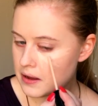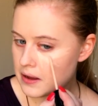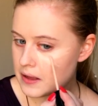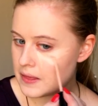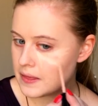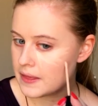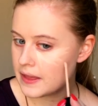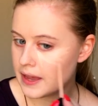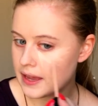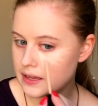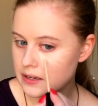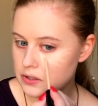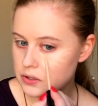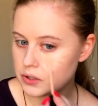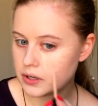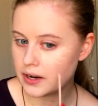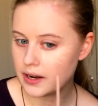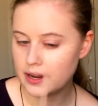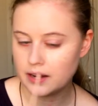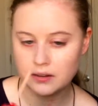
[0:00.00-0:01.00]
in that
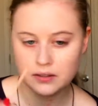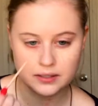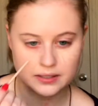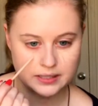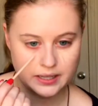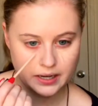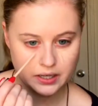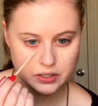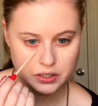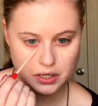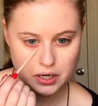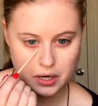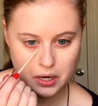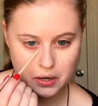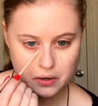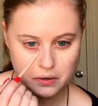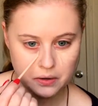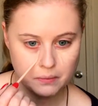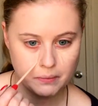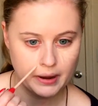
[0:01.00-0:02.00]
triangle section
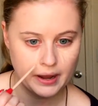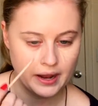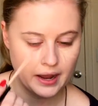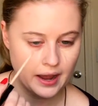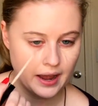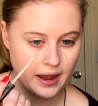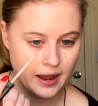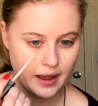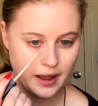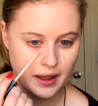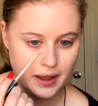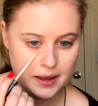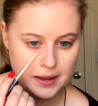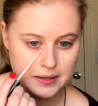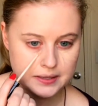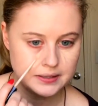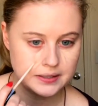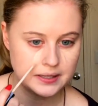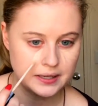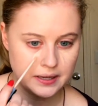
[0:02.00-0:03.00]
under my
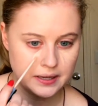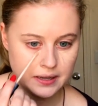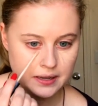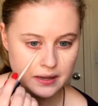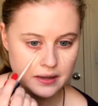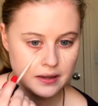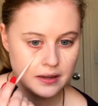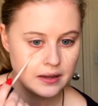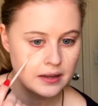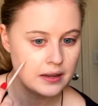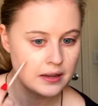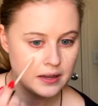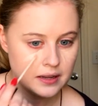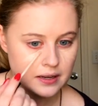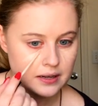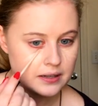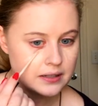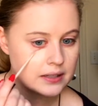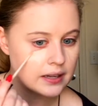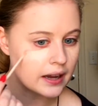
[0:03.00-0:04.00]
eyes
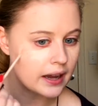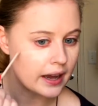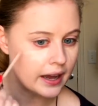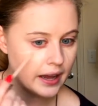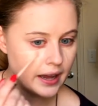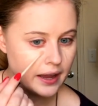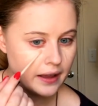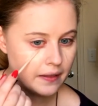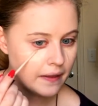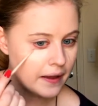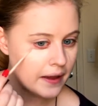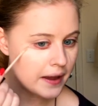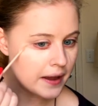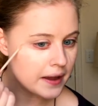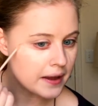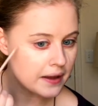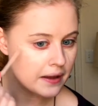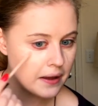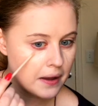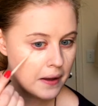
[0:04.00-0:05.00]
to
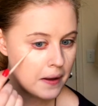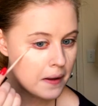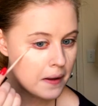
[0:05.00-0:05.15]
highlight.